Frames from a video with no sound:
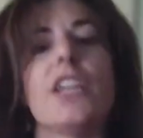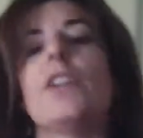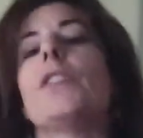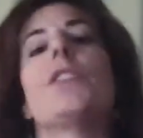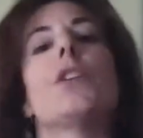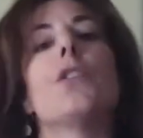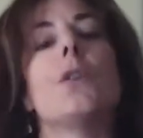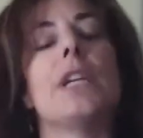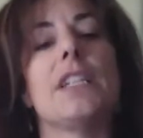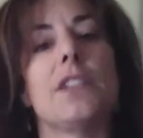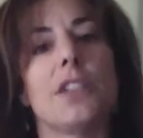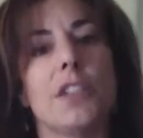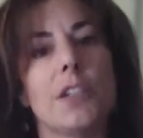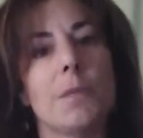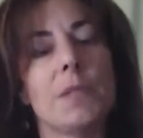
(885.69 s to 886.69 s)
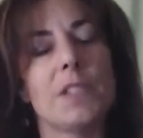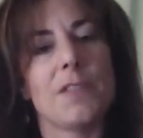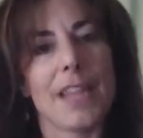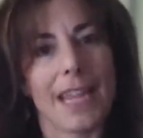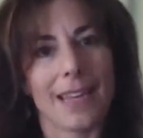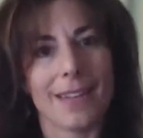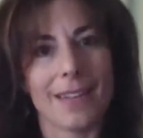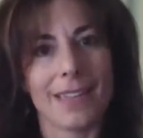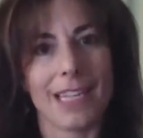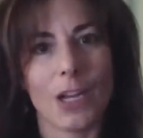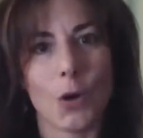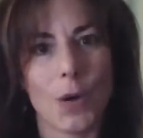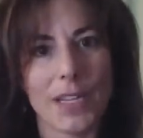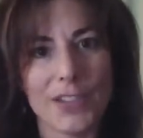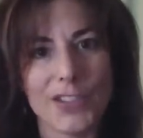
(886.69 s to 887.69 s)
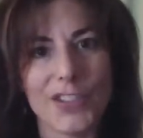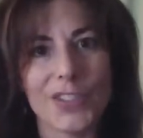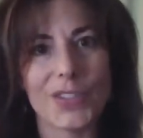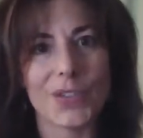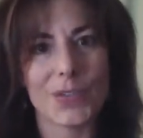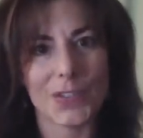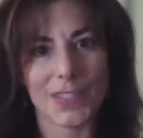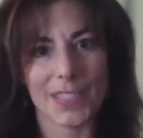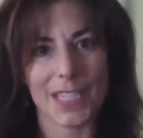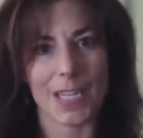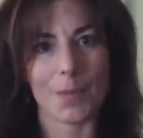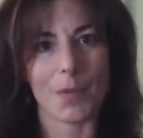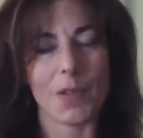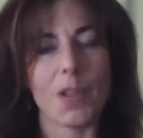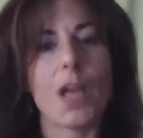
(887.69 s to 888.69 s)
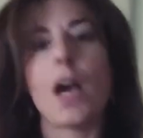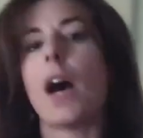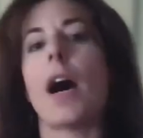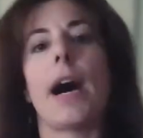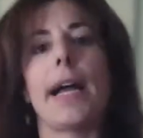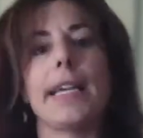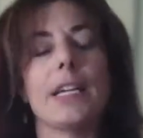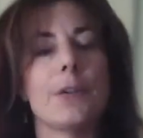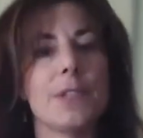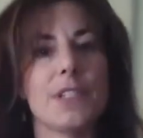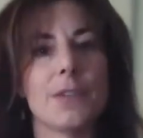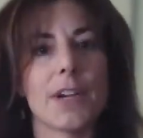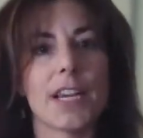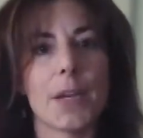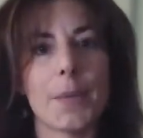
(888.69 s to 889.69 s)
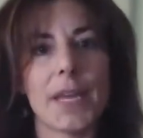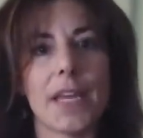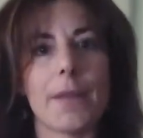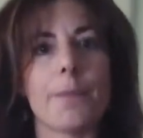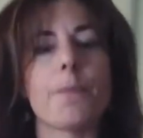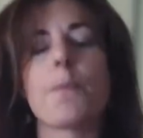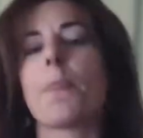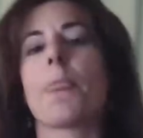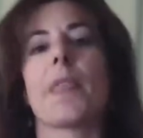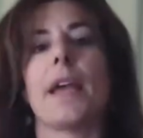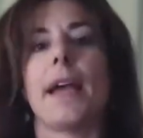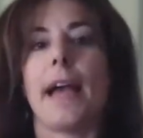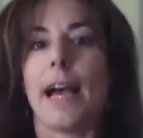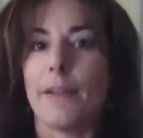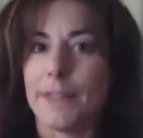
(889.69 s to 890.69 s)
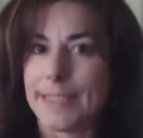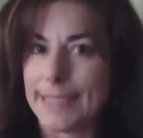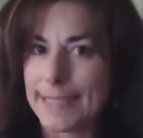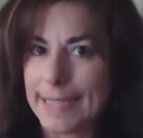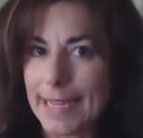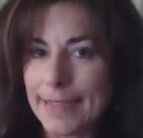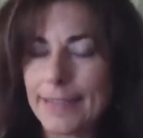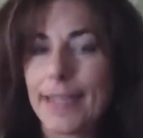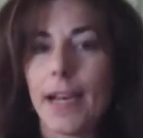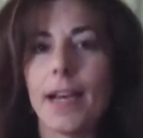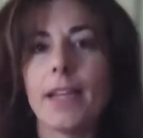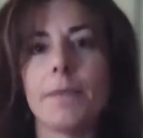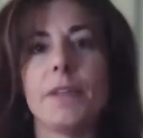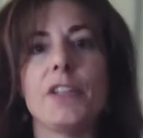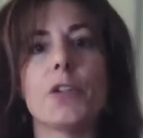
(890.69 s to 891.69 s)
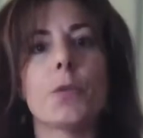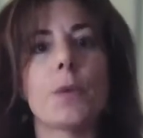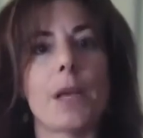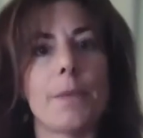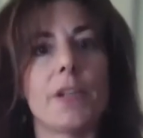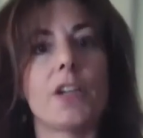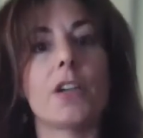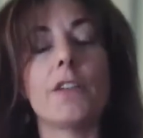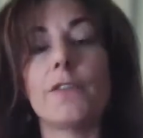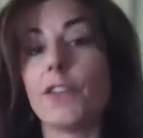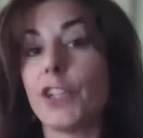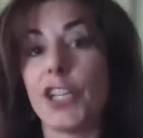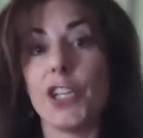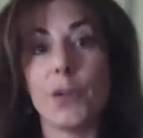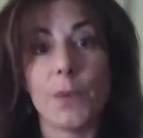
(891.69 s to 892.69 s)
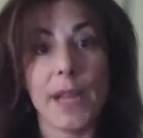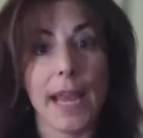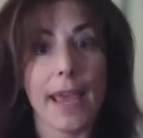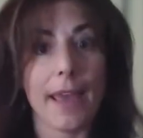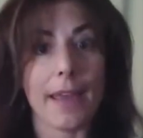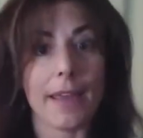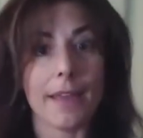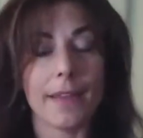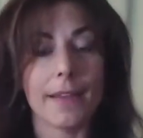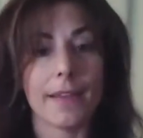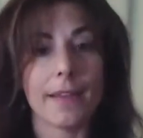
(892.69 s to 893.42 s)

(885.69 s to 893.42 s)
So in terms of handling questions, for example, I always recommend have a set time in your webinar for Q&A.